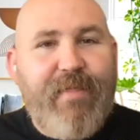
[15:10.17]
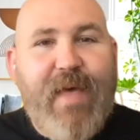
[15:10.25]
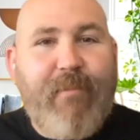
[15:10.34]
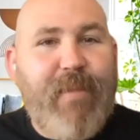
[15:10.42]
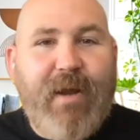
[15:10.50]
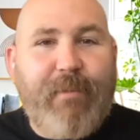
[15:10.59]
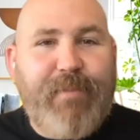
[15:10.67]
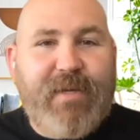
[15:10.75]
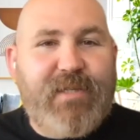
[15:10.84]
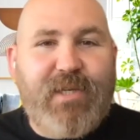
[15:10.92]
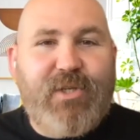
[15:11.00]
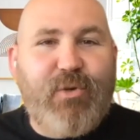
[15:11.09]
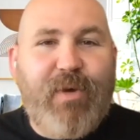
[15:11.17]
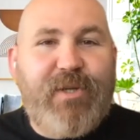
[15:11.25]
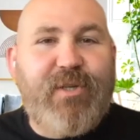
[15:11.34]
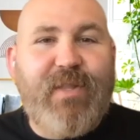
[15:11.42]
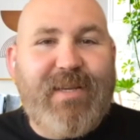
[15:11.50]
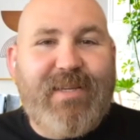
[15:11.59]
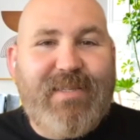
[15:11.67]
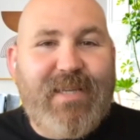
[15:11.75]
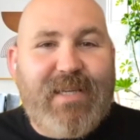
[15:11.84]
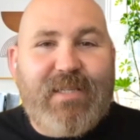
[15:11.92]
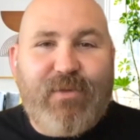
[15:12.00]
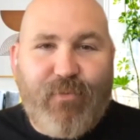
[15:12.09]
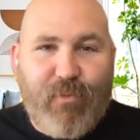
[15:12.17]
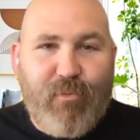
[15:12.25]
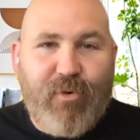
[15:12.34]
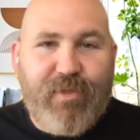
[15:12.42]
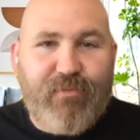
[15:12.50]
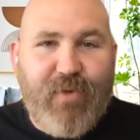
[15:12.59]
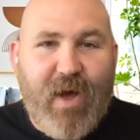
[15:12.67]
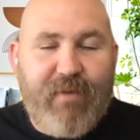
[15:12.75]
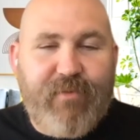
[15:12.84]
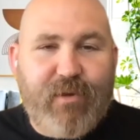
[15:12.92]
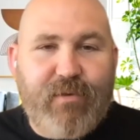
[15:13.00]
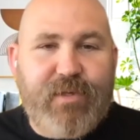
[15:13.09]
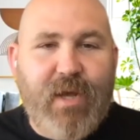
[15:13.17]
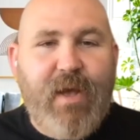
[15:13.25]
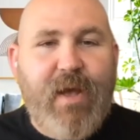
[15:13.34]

that may not be a situation that exists for more than five years.